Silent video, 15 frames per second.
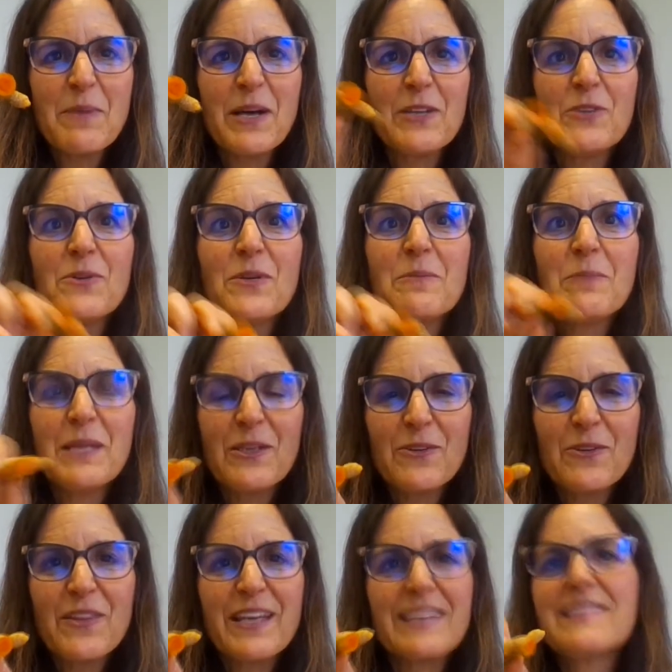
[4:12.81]
but you can
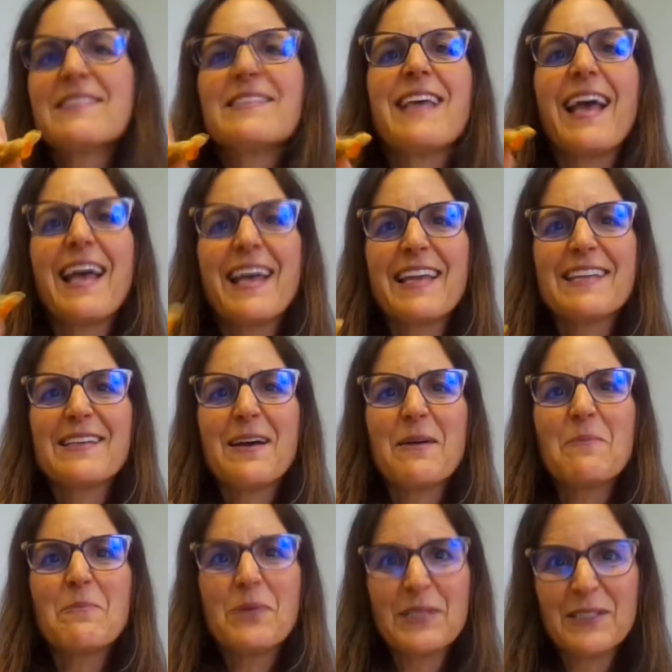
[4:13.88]
peel this
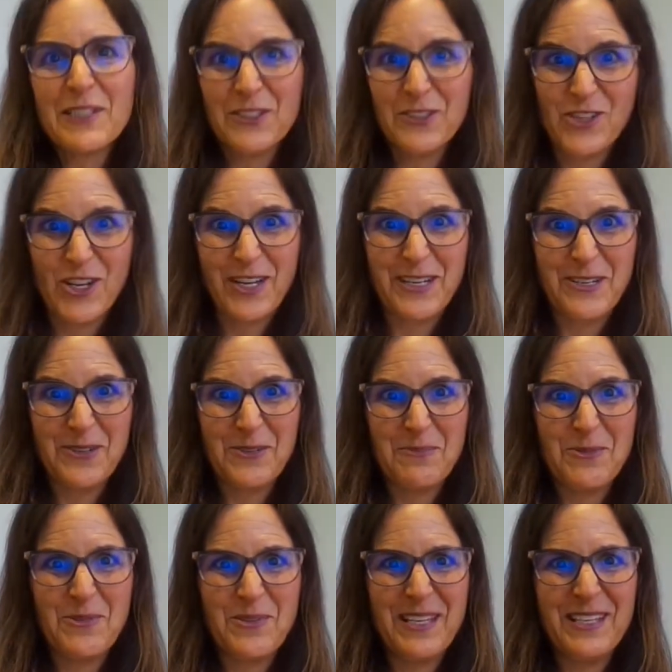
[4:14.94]
and put a little chunk in your
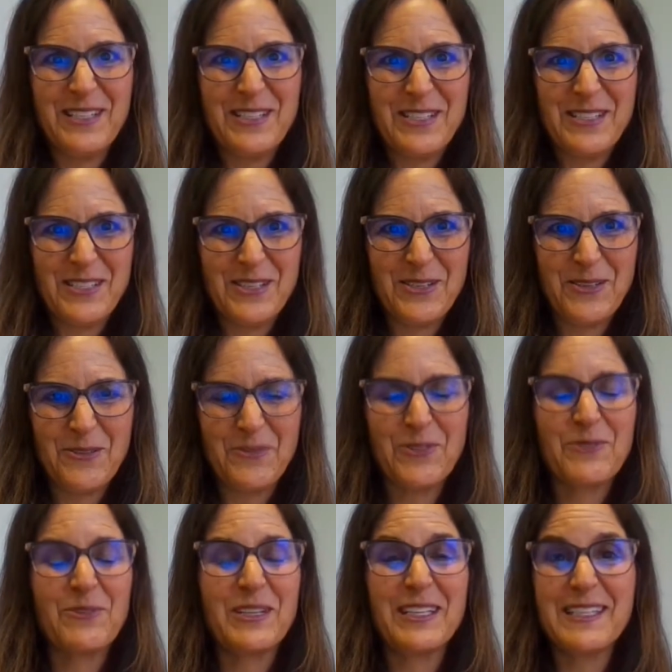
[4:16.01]
smoothie too
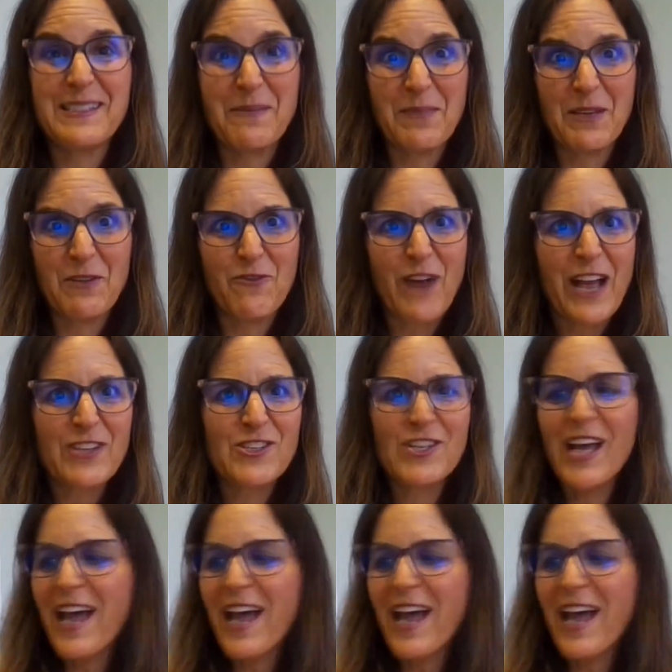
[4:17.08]
for really something fresh.